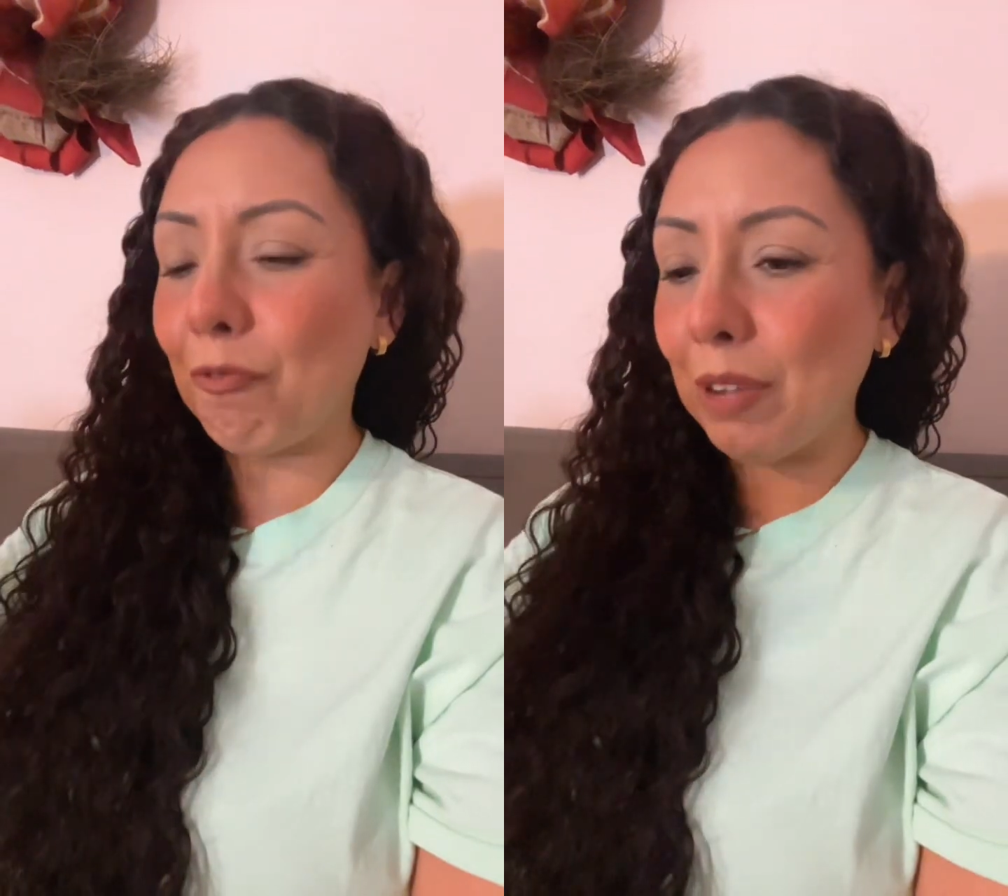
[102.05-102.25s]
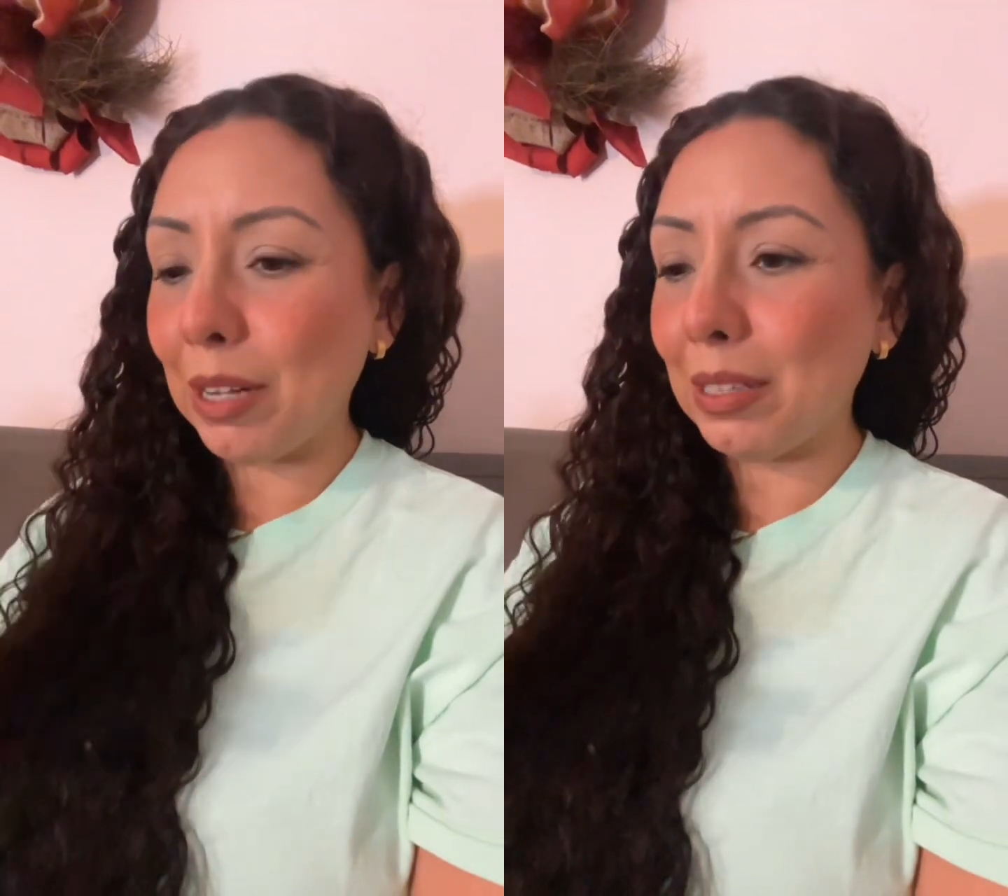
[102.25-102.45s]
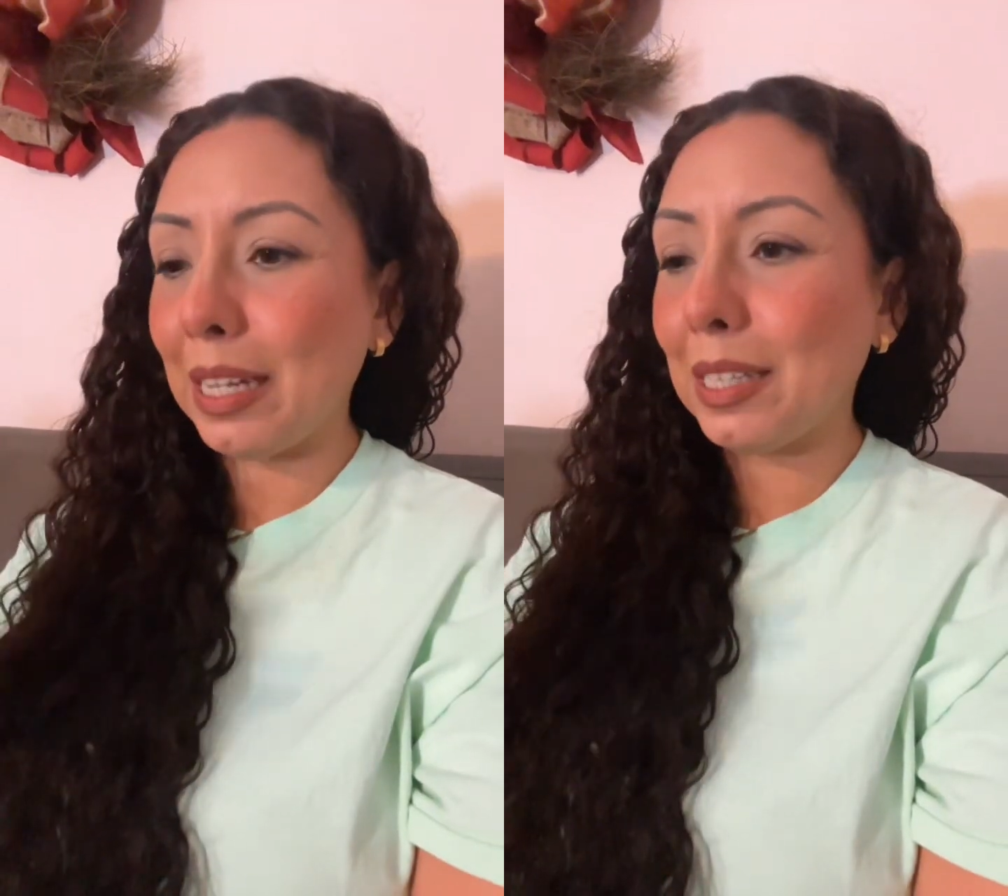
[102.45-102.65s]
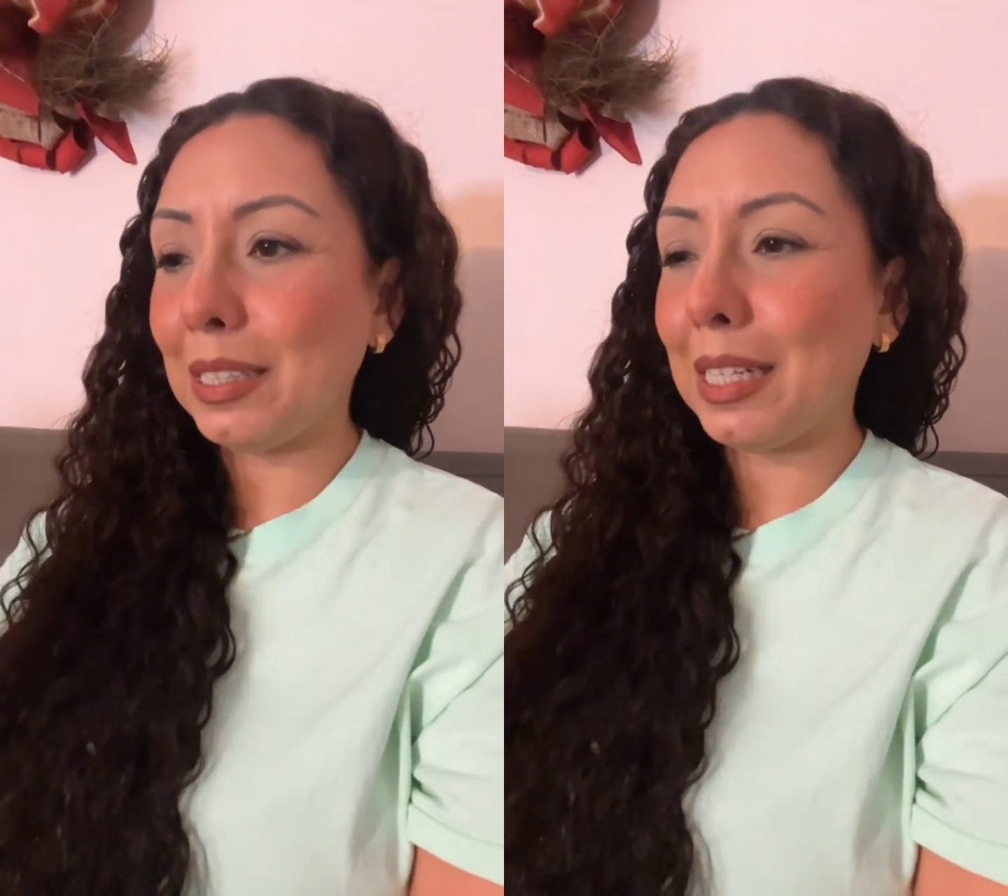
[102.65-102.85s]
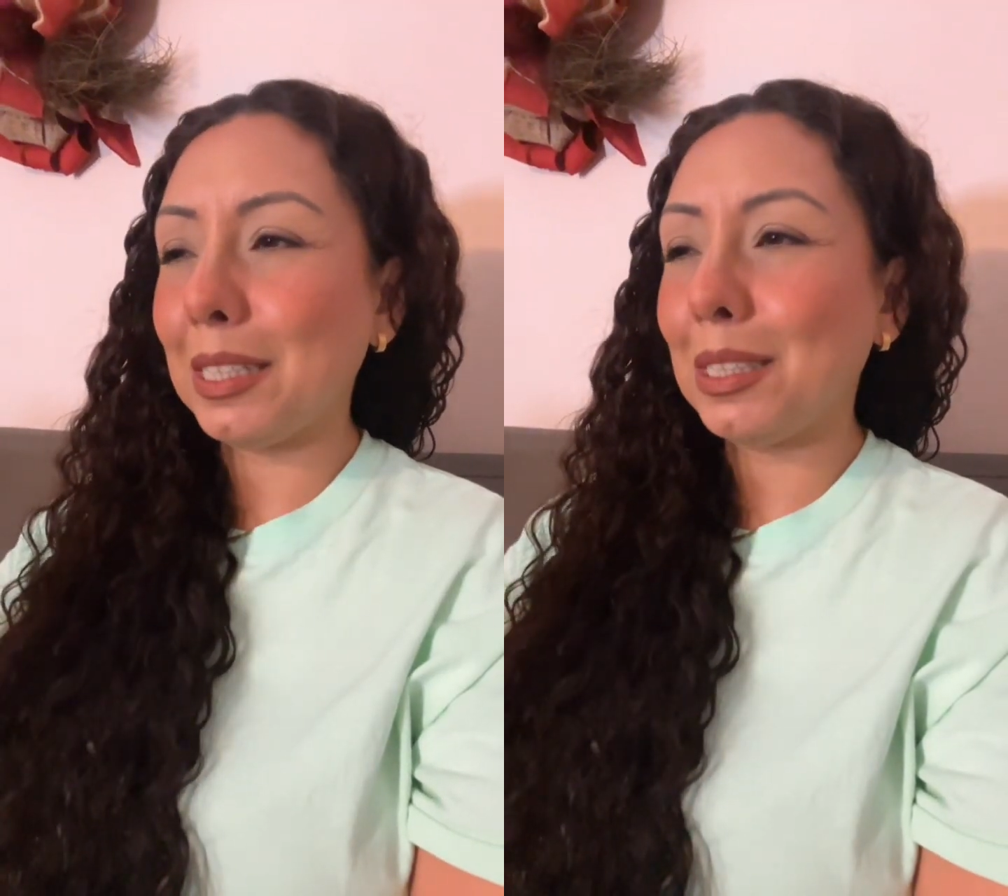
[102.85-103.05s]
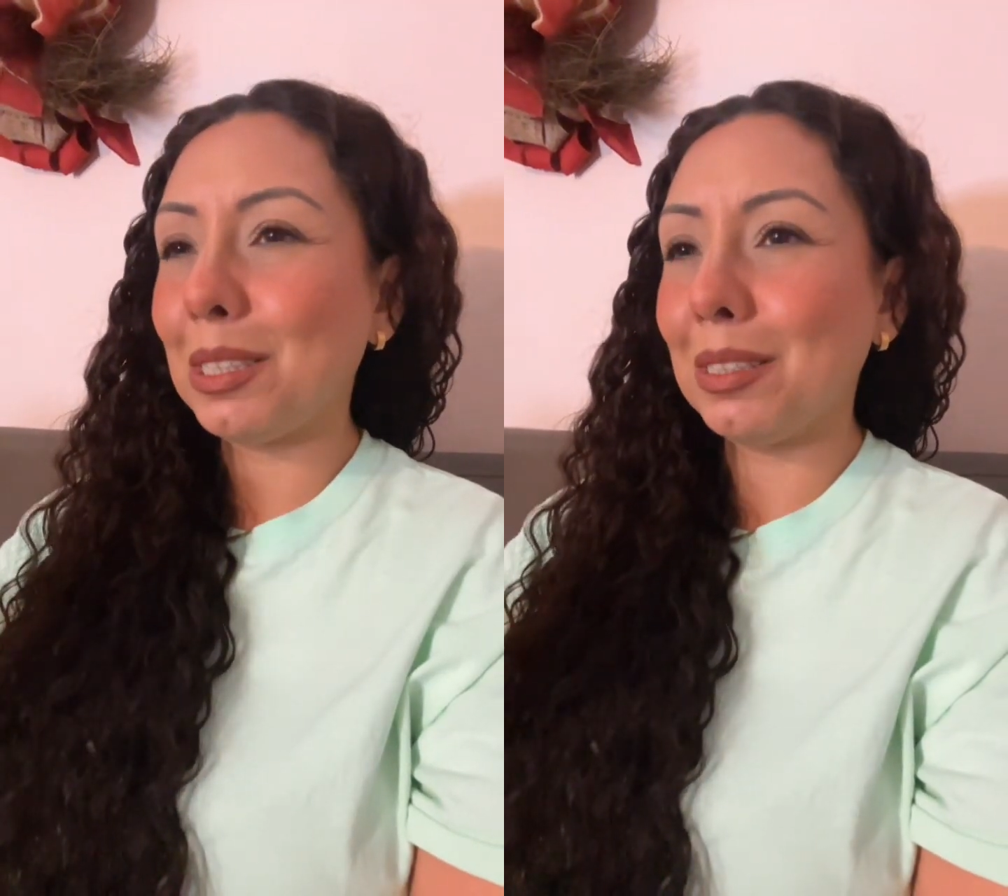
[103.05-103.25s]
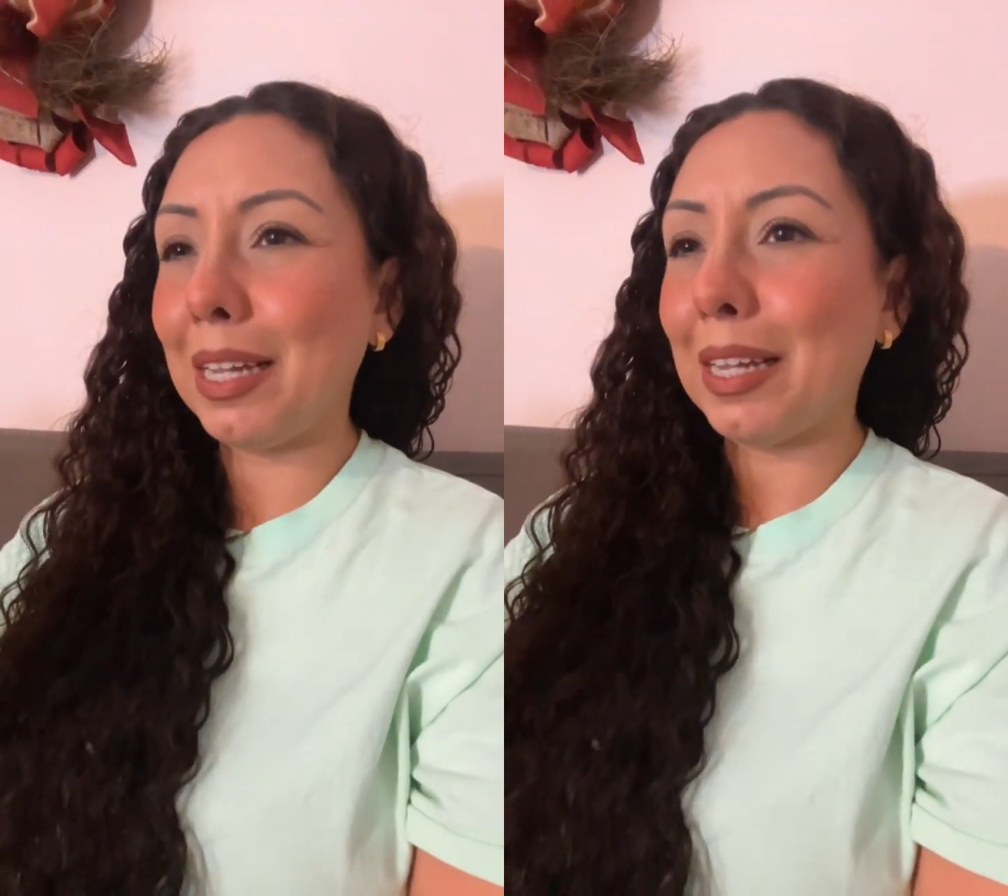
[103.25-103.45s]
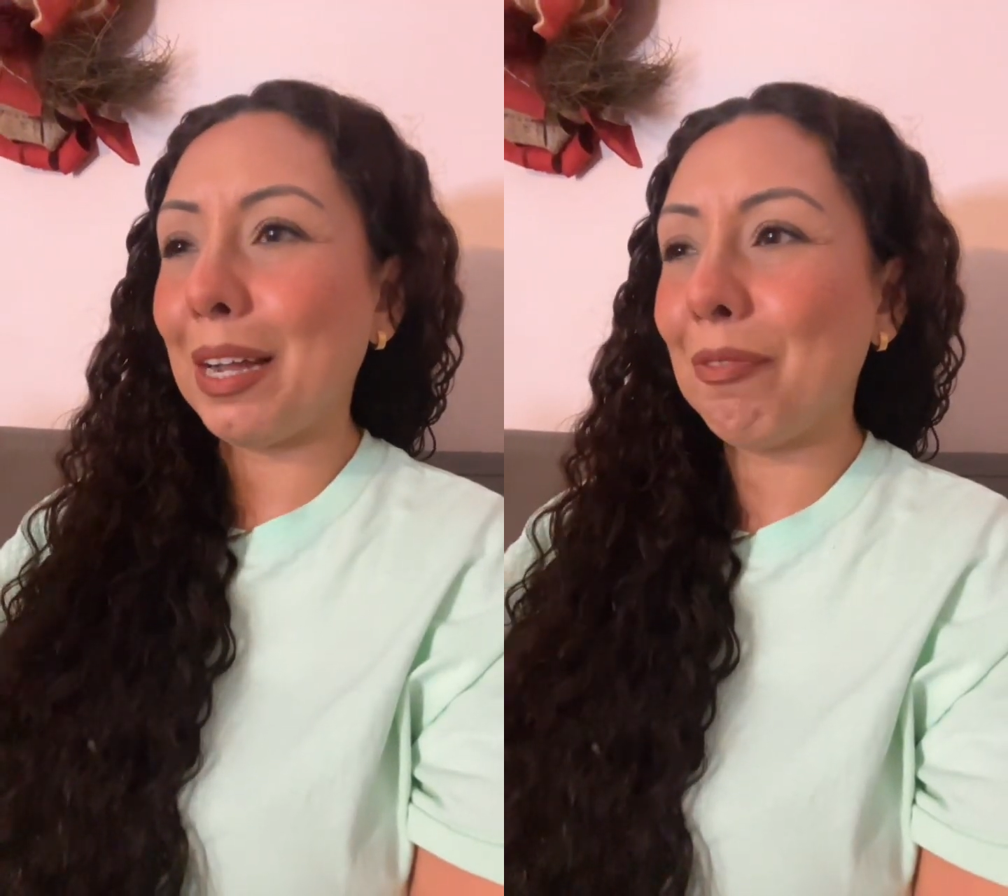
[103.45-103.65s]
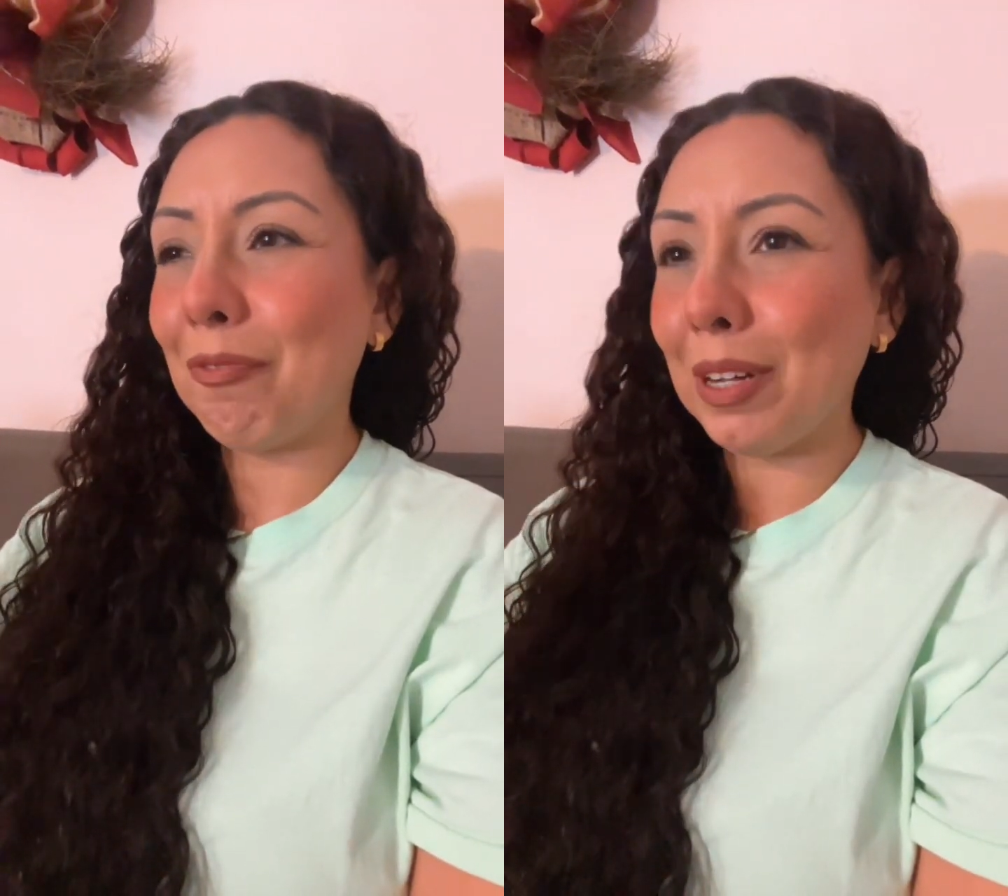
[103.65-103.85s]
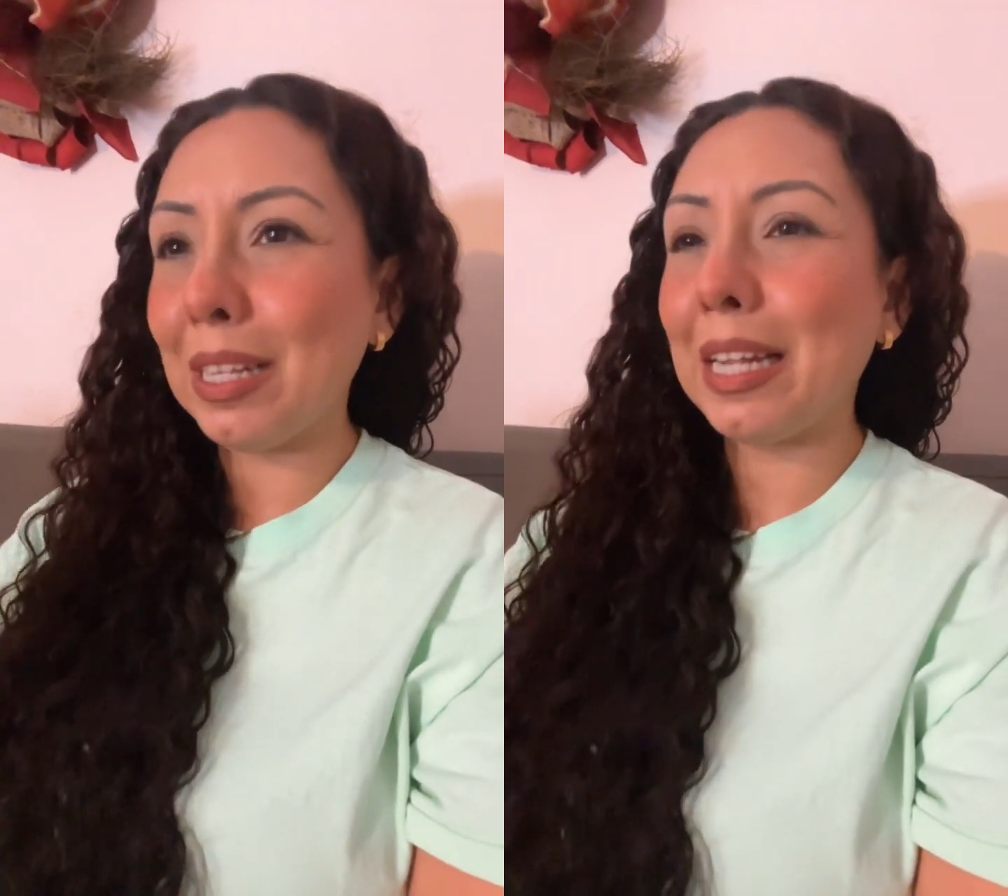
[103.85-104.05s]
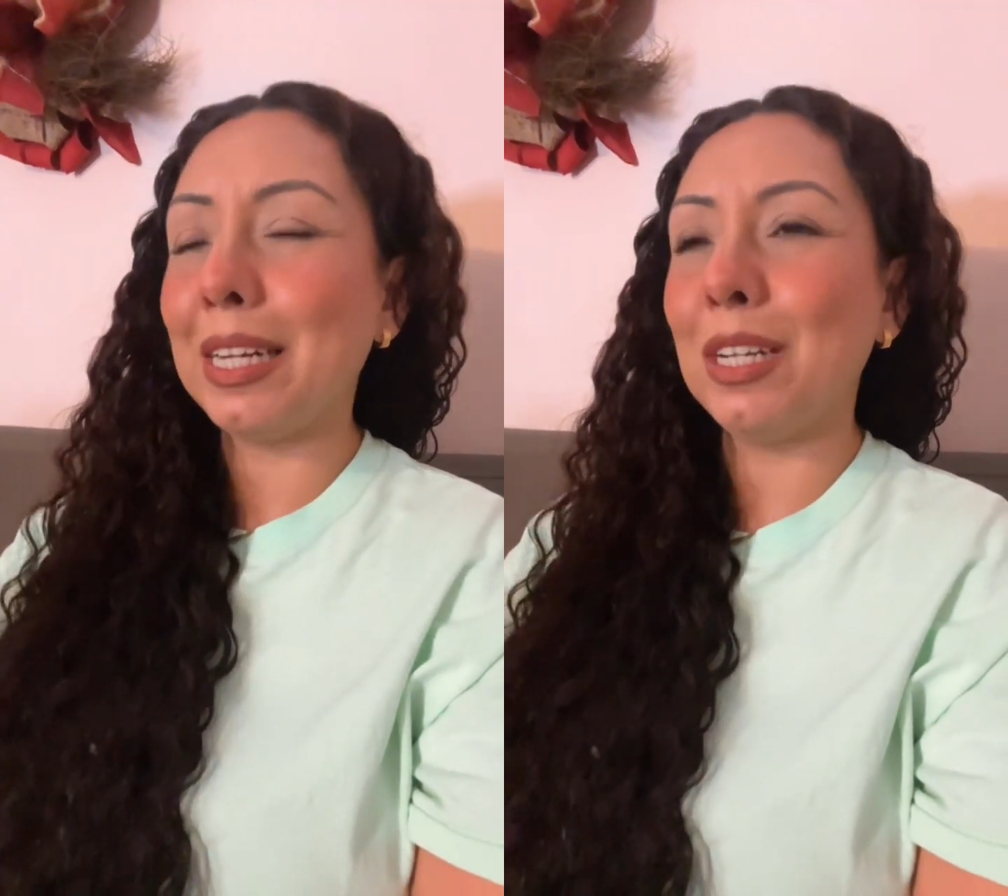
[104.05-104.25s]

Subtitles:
felt like an